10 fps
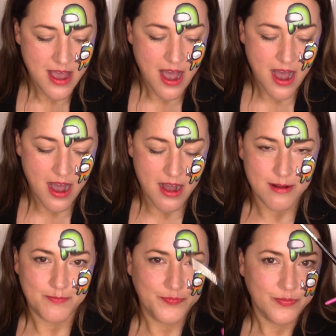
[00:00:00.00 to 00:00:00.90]

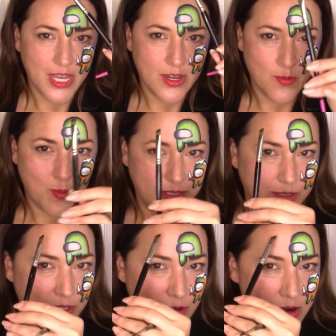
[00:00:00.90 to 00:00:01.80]
um, like a one
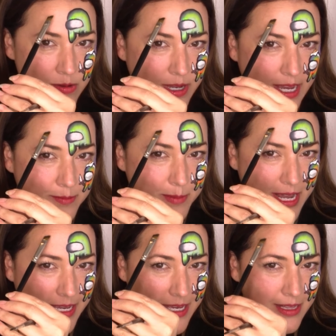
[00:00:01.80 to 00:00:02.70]
stroke and
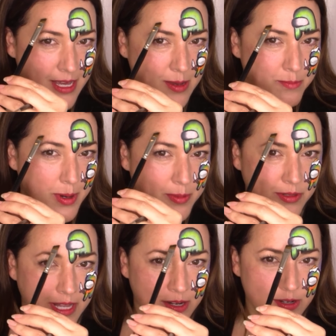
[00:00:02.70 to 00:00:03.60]
make it like bubble
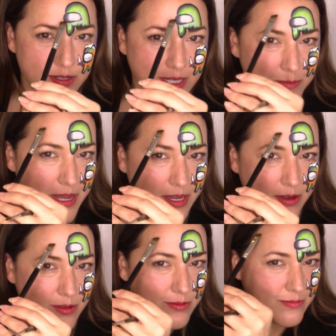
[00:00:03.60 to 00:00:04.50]
letters and make
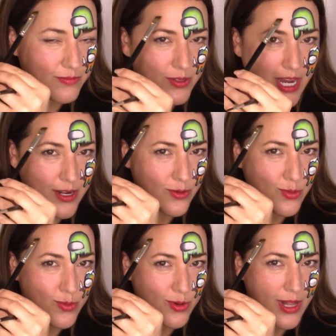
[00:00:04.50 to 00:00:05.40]
it kind of
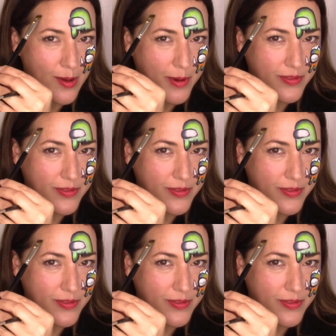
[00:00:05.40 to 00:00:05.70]
cool up on